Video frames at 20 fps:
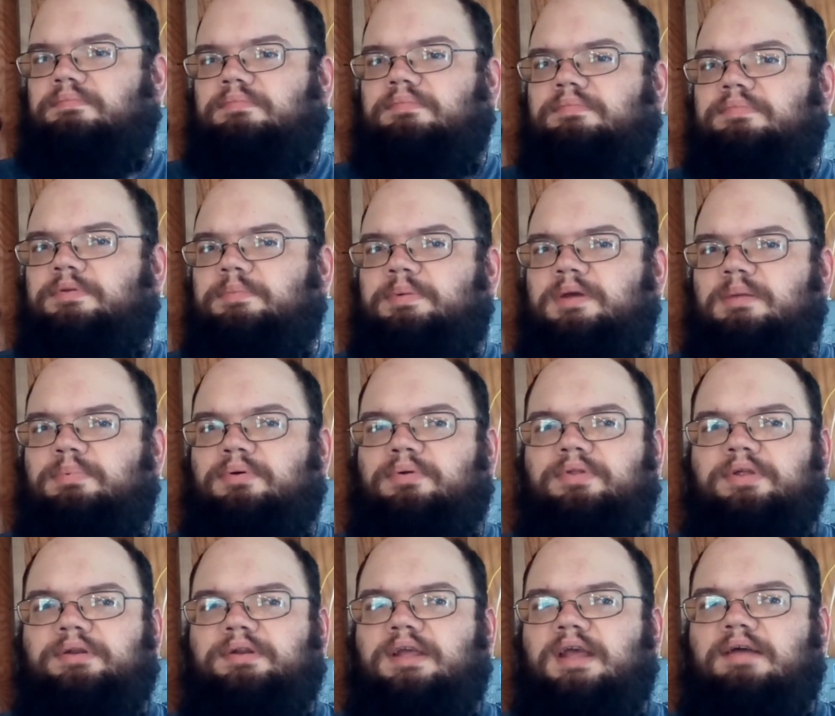The people
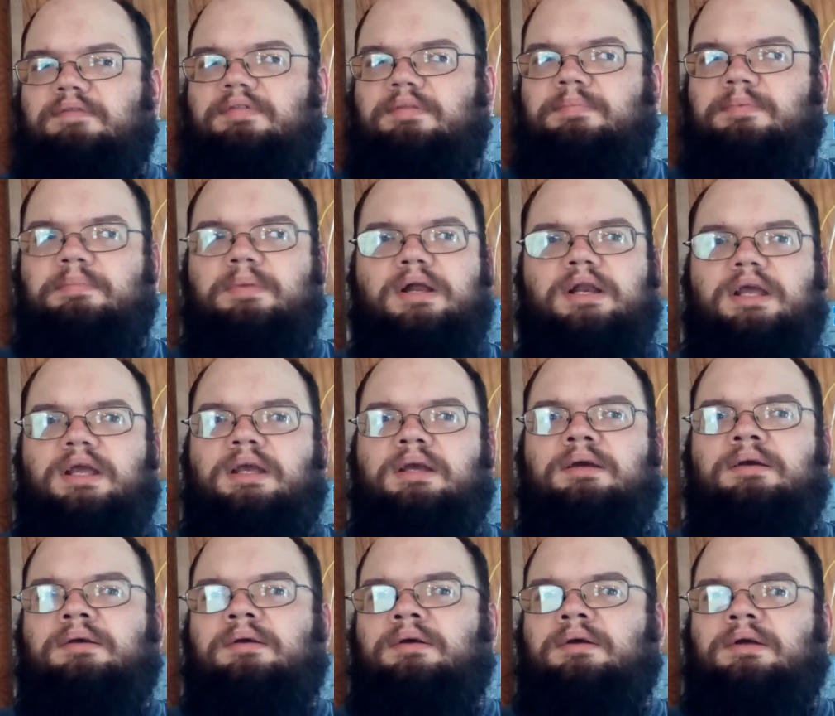that gave them the money,
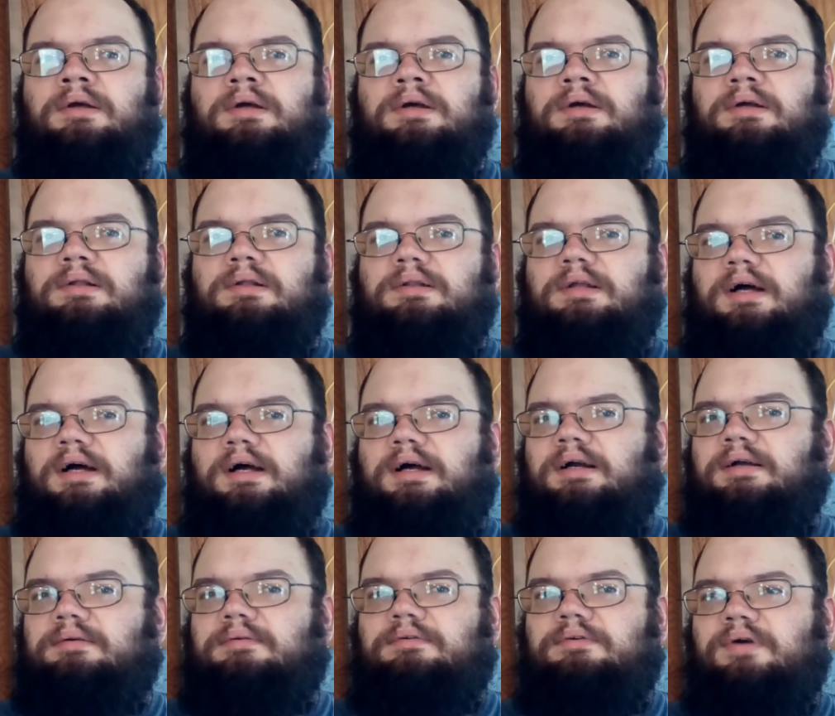
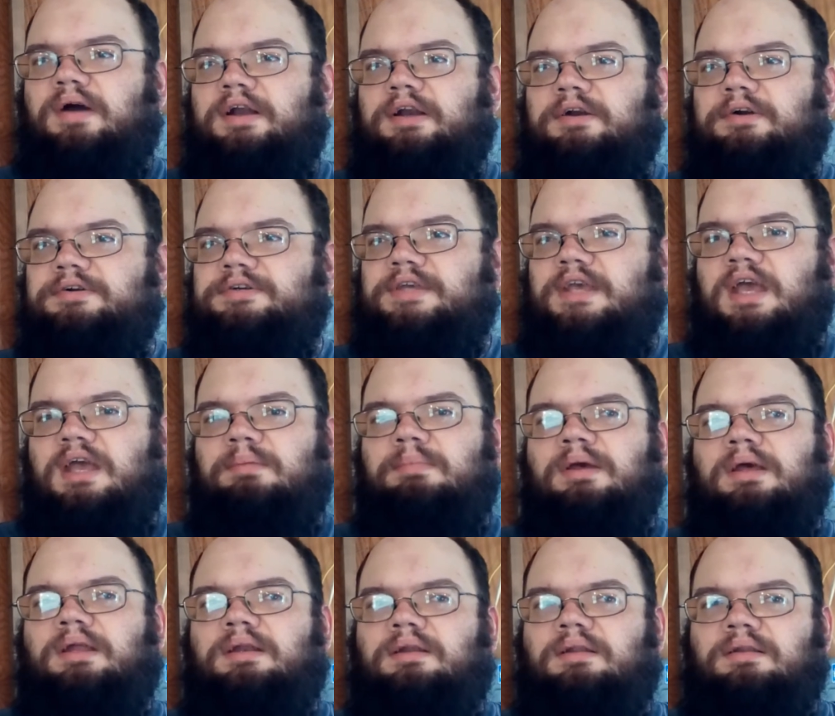creditors came in,
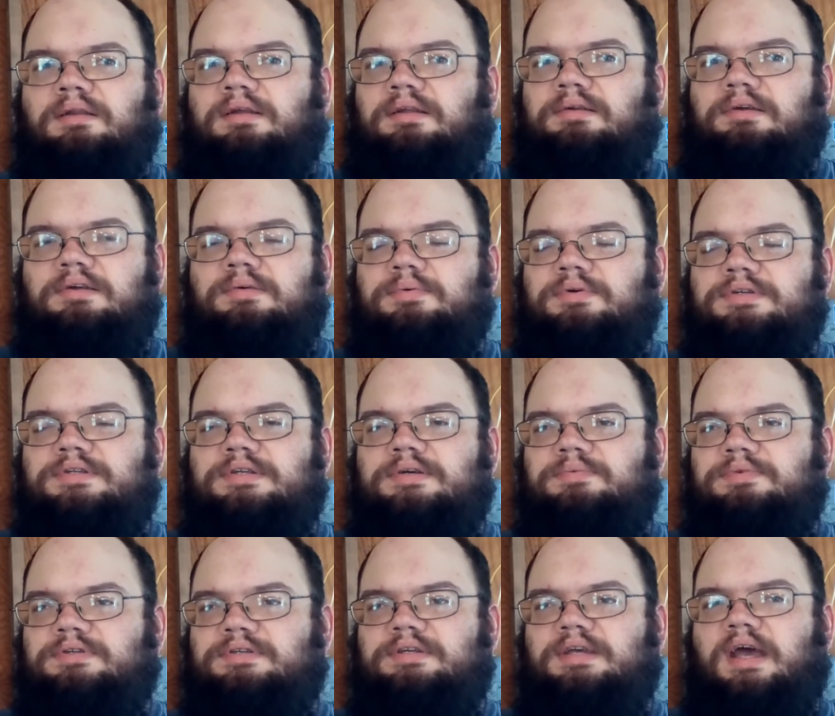and it was
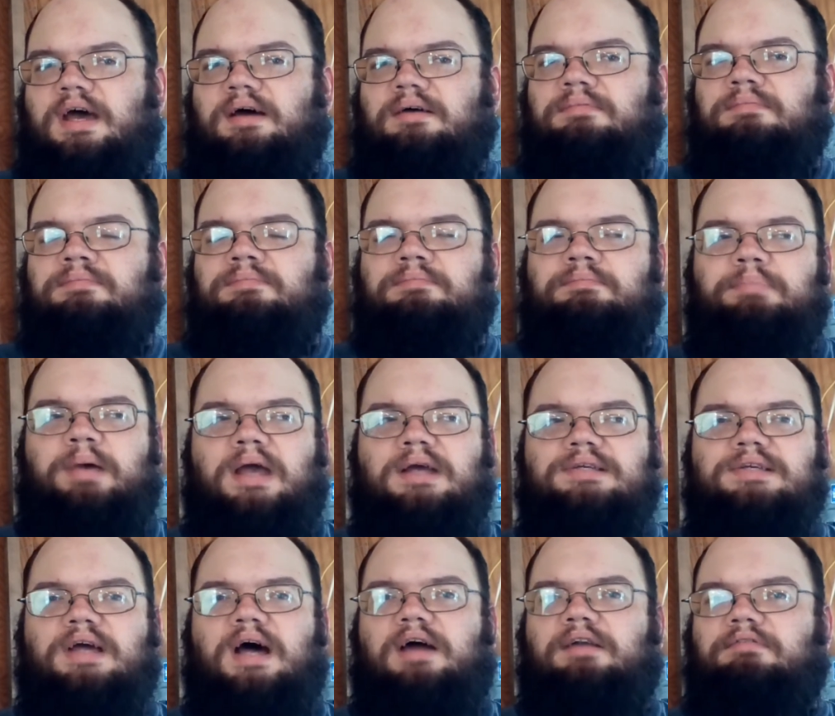banks
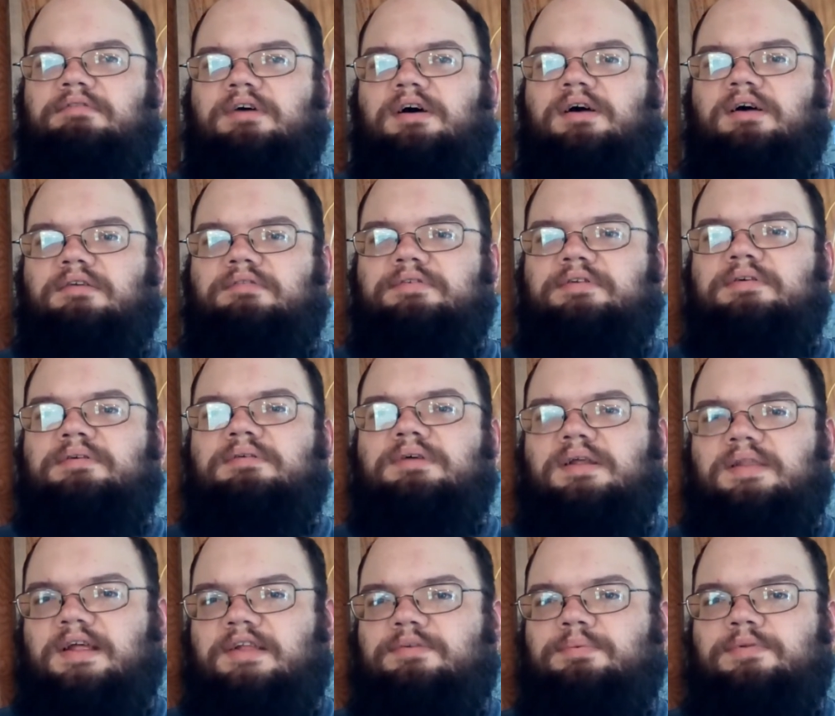got involved,
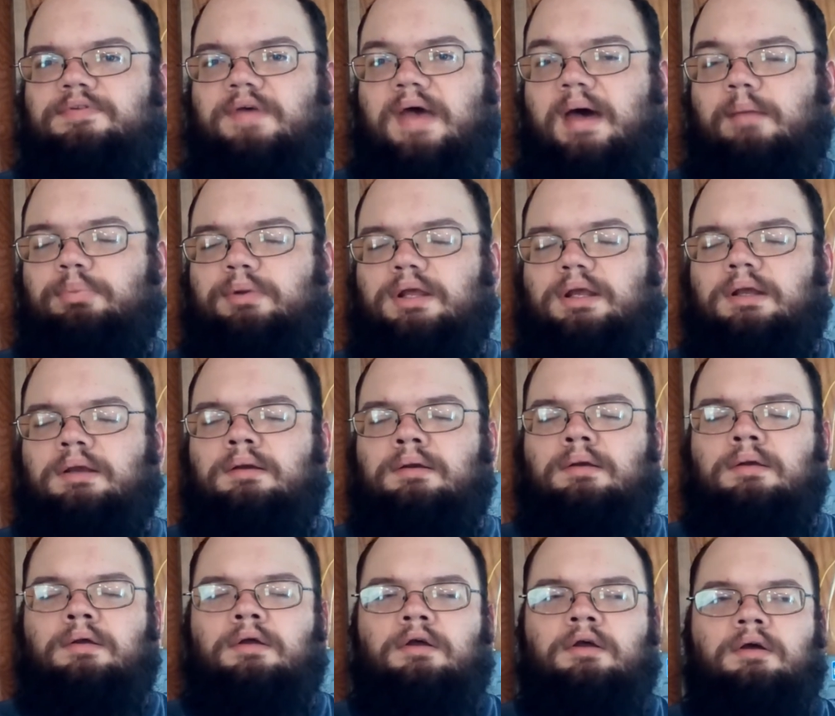and that's what's happening.
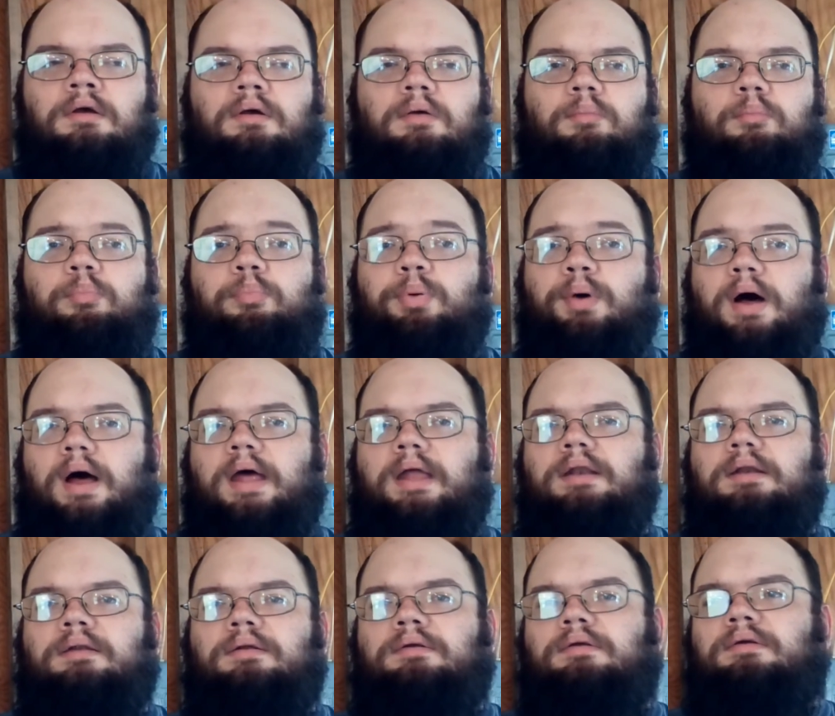But
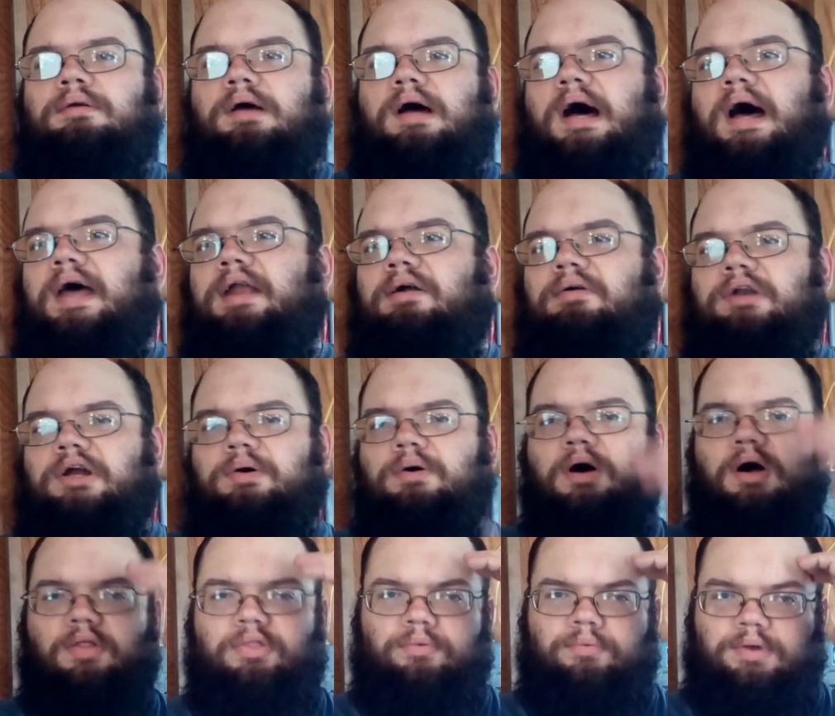I don't know
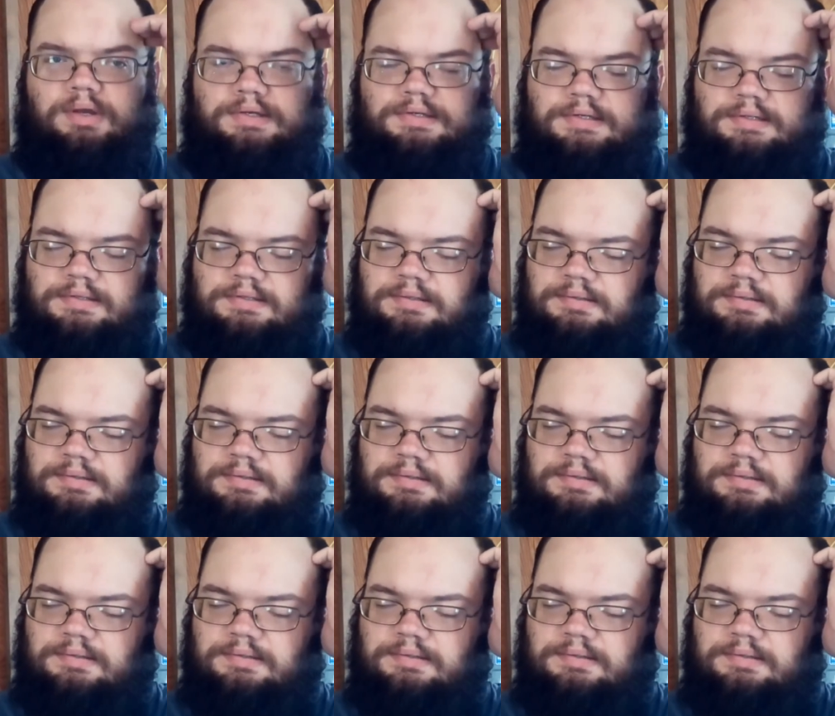all the reasons.